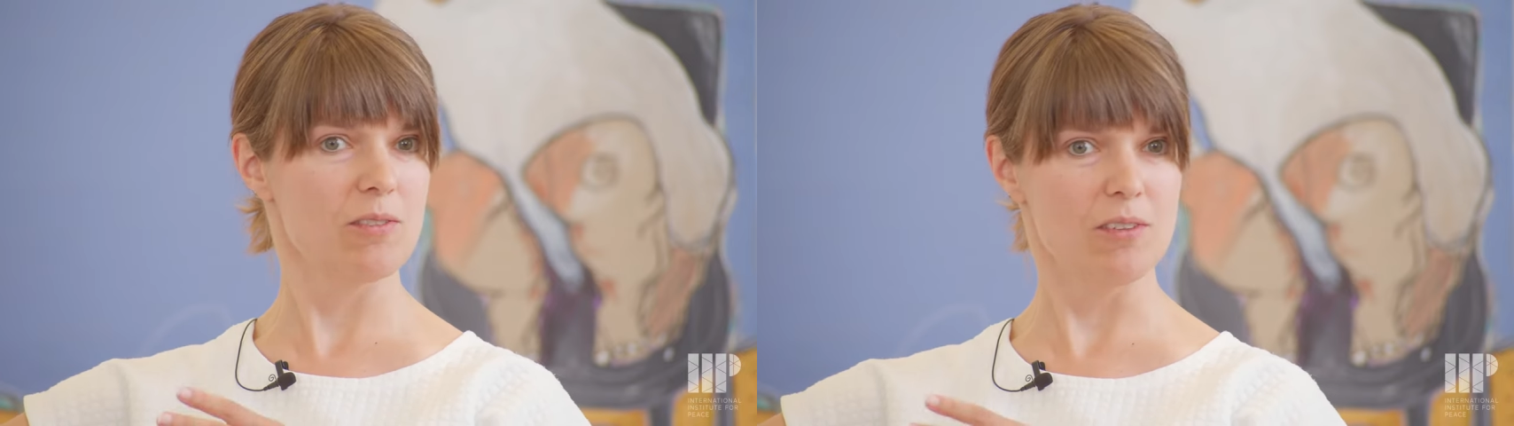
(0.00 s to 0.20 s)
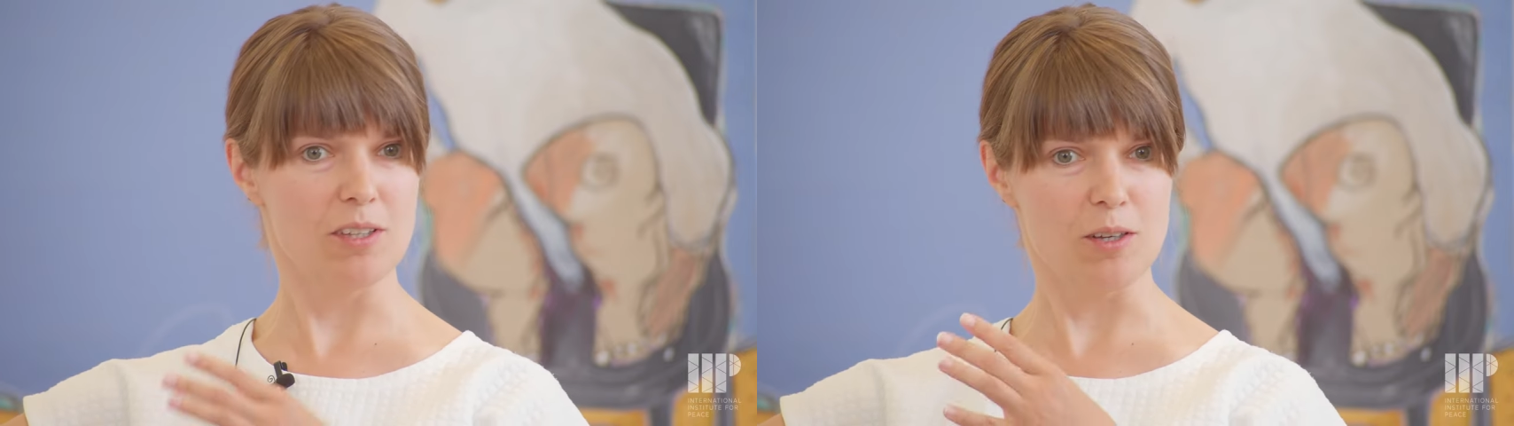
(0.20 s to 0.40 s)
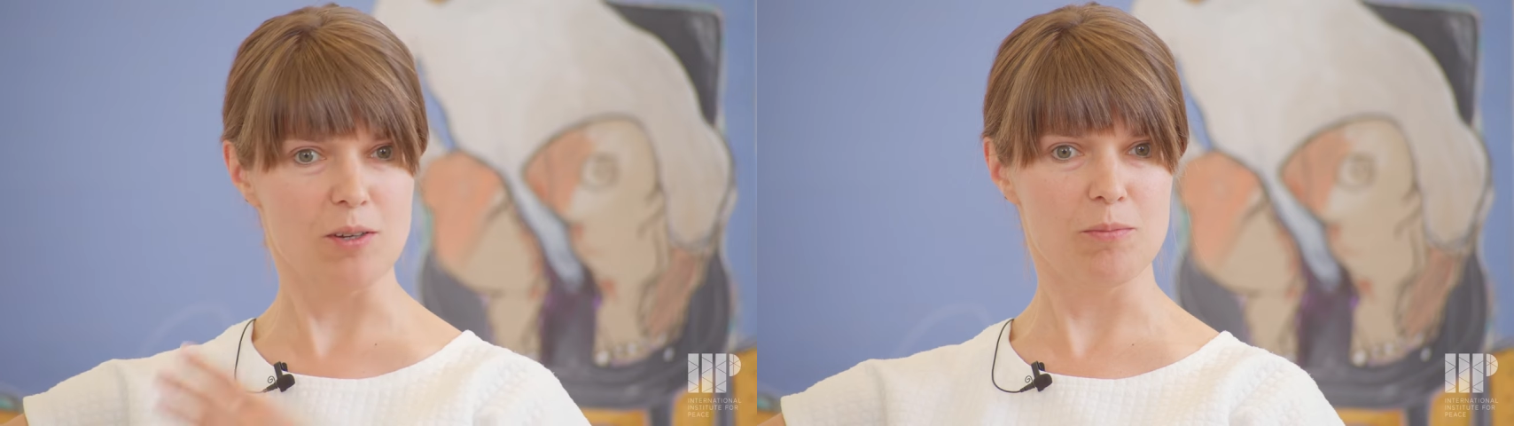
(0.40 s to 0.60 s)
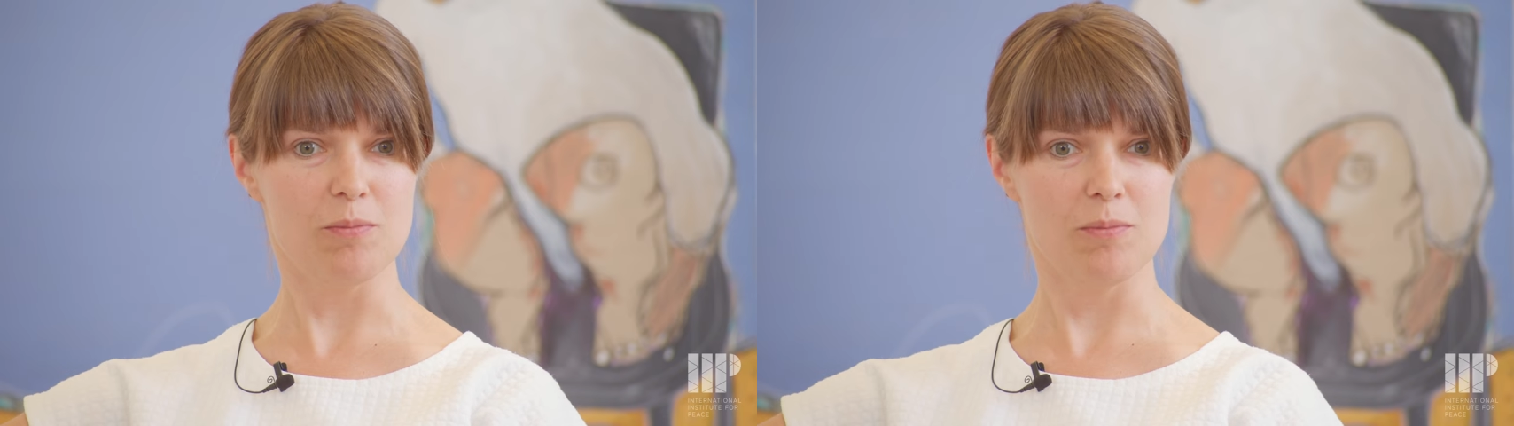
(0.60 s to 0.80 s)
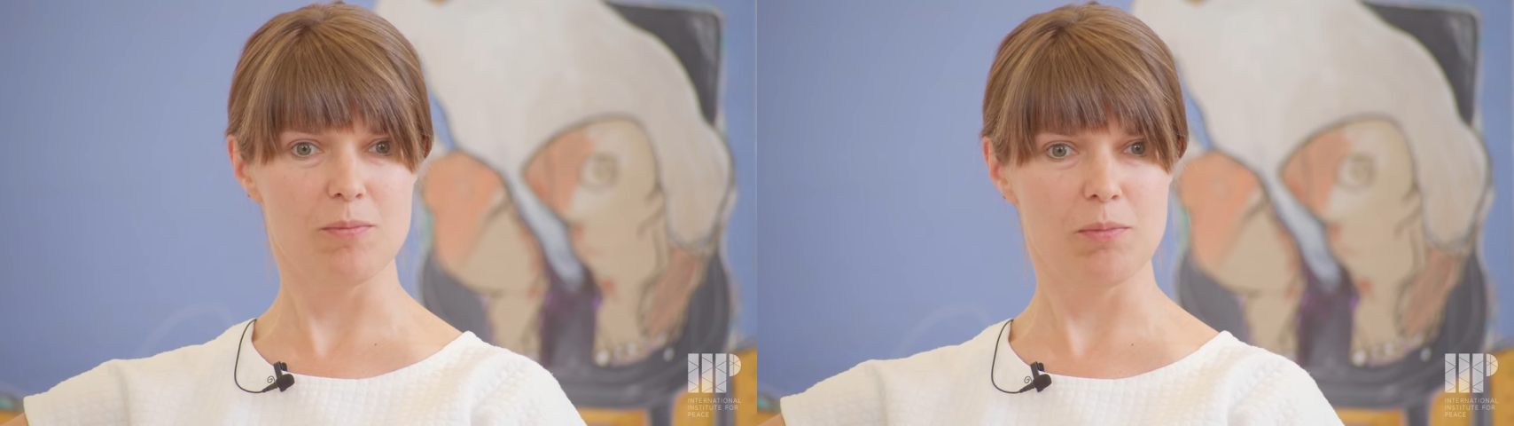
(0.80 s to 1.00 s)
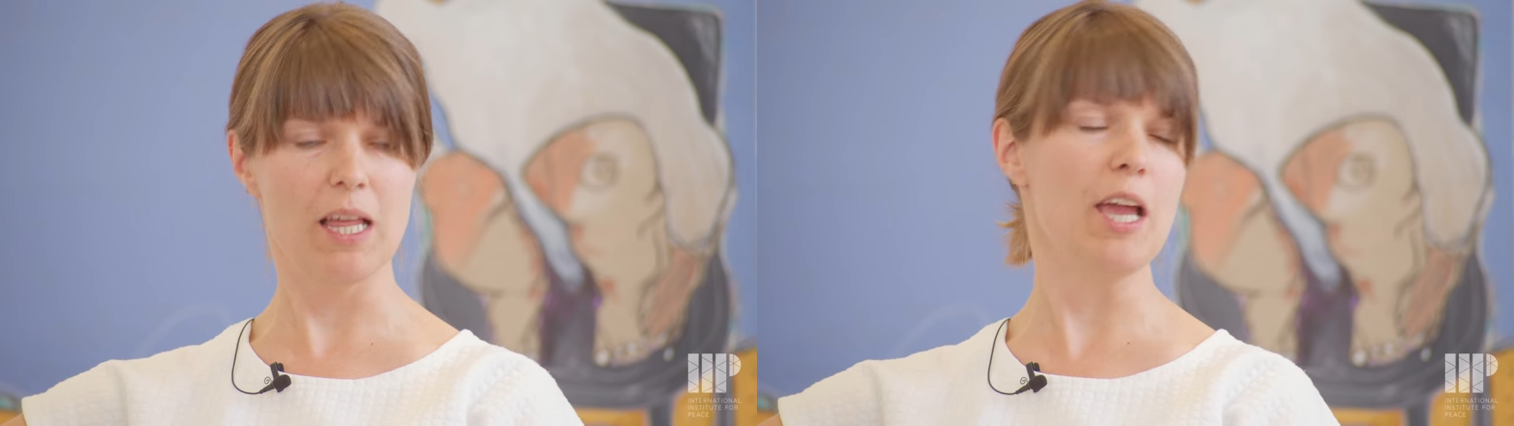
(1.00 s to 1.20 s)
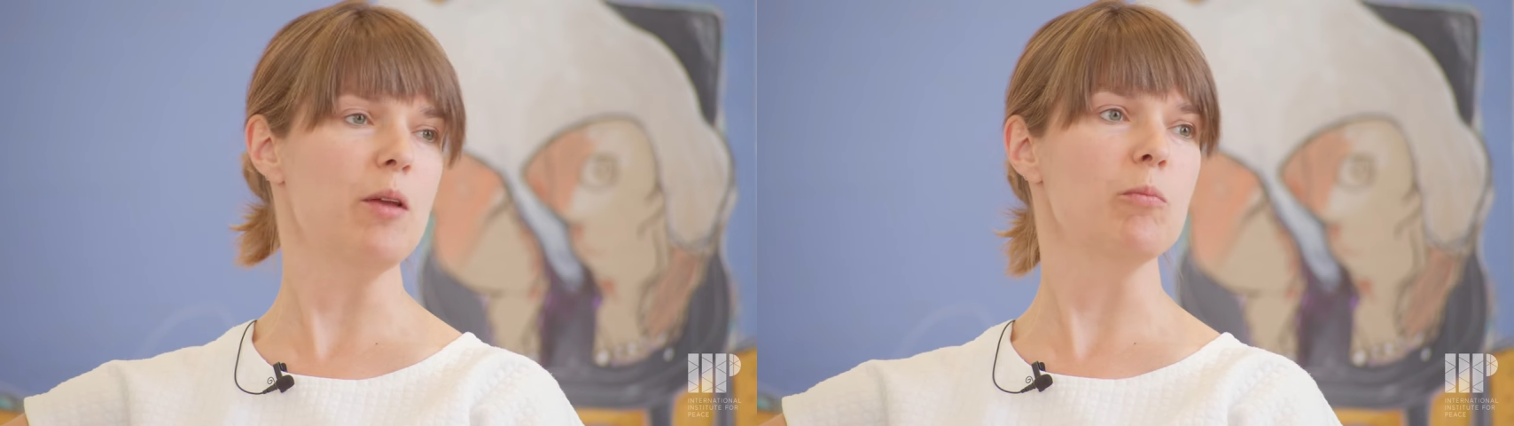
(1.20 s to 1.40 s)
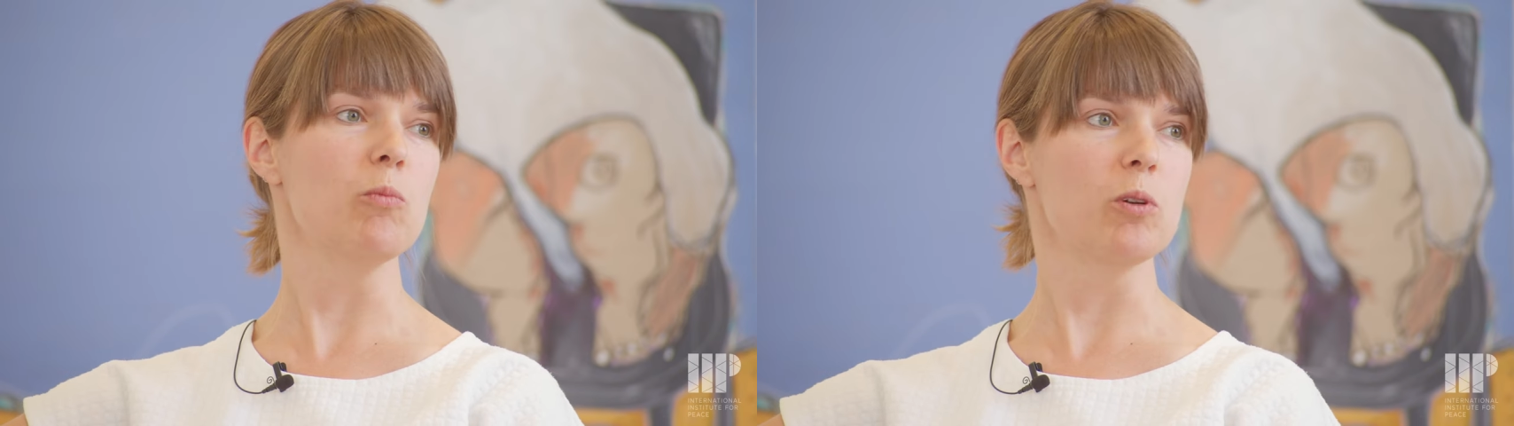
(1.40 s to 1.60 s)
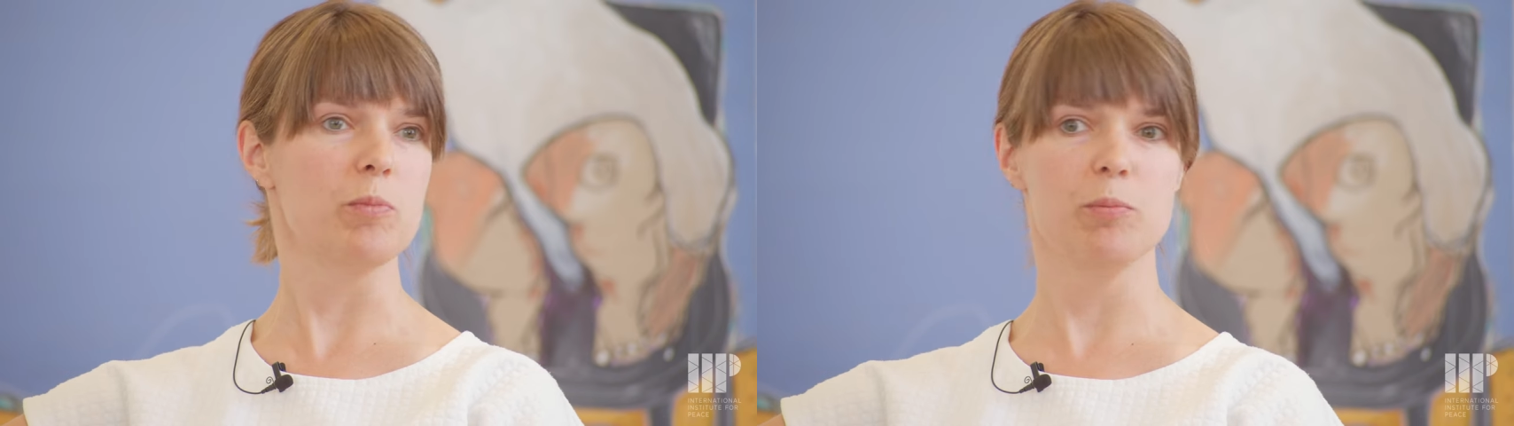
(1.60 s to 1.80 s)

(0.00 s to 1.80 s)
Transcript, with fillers: the blame would